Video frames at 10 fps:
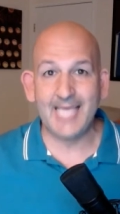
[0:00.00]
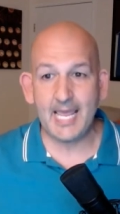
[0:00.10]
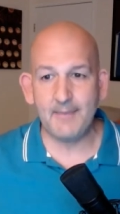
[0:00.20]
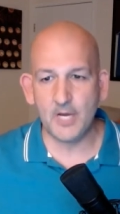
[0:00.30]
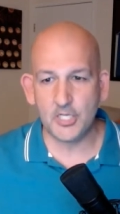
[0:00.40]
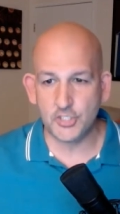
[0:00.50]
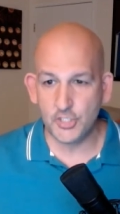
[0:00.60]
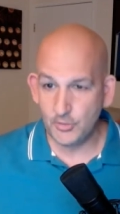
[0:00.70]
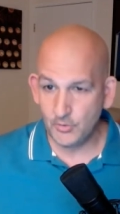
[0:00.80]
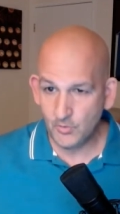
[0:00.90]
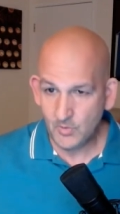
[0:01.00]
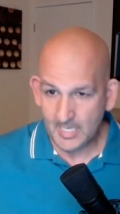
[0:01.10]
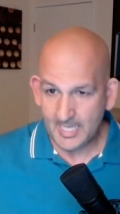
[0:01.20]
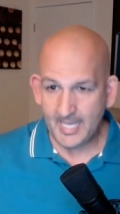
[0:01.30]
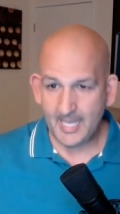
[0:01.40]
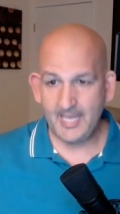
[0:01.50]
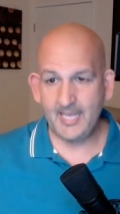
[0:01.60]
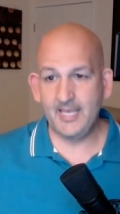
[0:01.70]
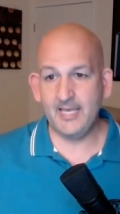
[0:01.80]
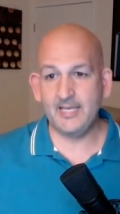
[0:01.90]
game two.
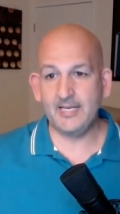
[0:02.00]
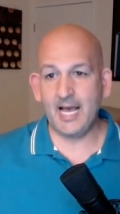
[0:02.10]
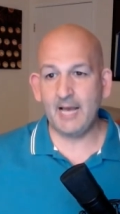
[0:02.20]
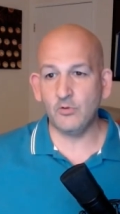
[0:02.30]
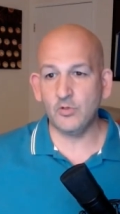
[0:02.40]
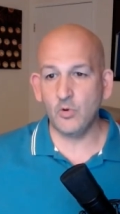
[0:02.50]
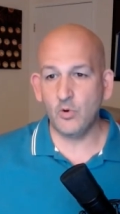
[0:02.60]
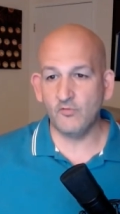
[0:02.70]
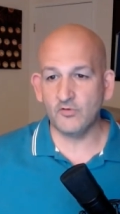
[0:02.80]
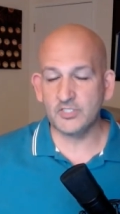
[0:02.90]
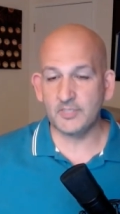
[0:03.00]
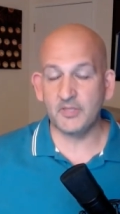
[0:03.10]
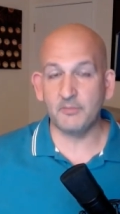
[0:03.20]
And I will go over some